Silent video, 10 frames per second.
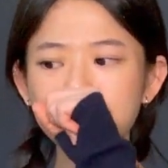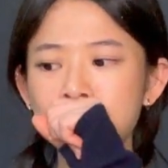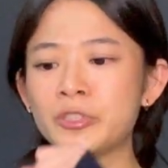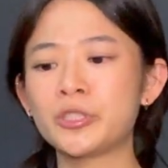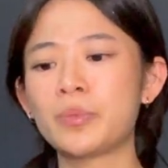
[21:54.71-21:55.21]

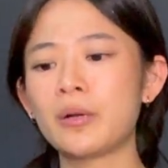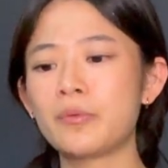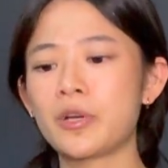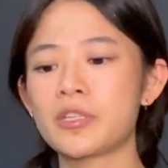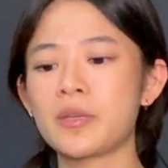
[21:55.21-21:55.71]
You should probably
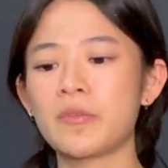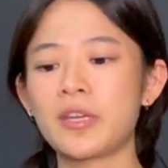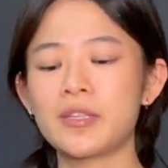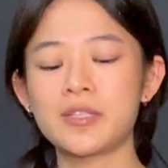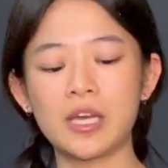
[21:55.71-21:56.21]
wear something
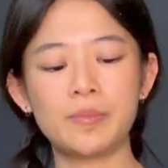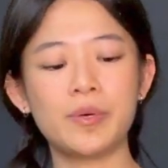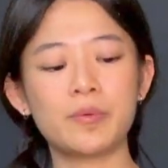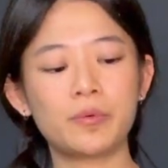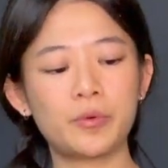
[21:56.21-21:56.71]
inside,
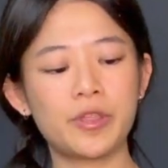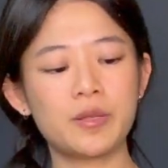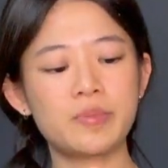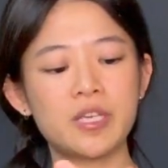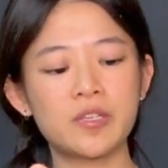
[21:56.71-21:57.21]
but with it
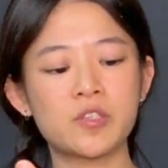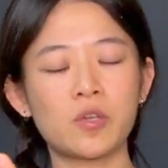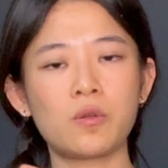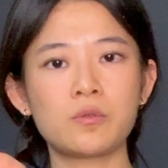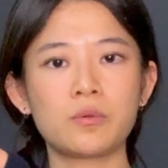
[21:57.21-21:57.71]
being
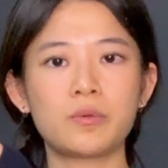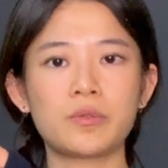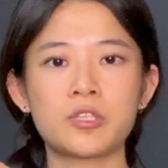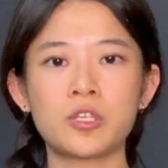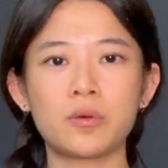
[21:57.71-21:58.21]

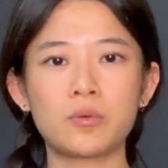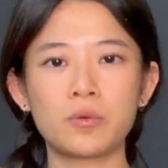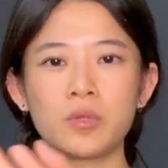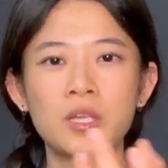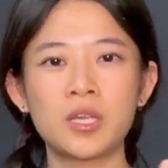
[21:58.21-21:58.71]

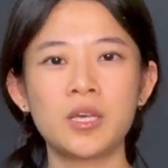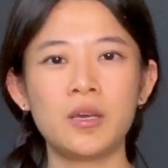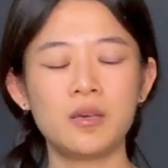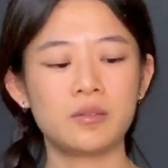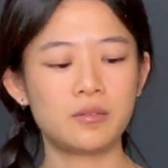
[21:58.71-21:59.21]
so
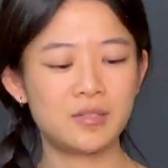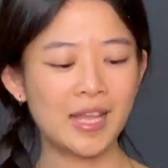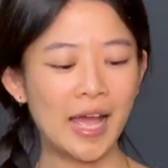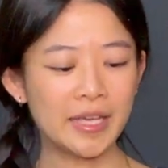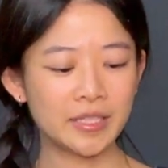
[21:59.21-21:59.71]

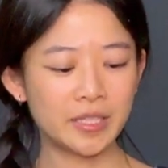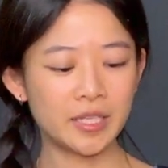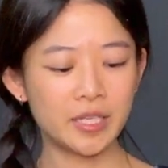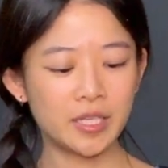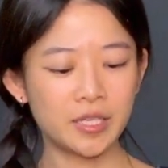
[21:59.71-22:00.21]

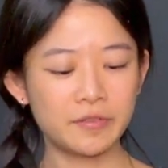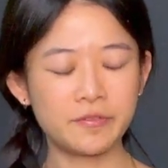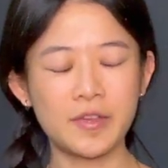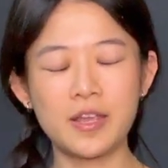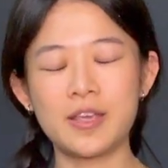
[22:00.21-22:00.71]
tightly
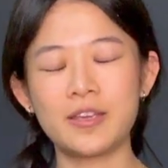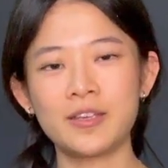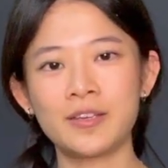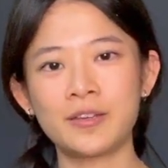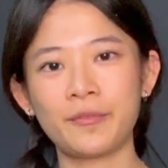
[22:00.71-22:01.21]

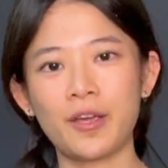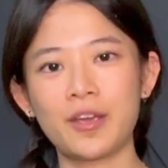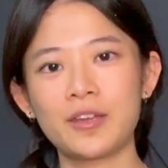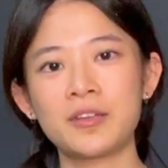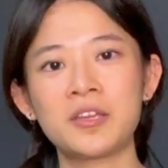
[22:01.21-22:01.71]
fitting,
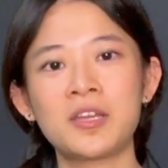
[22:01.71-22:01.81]
right?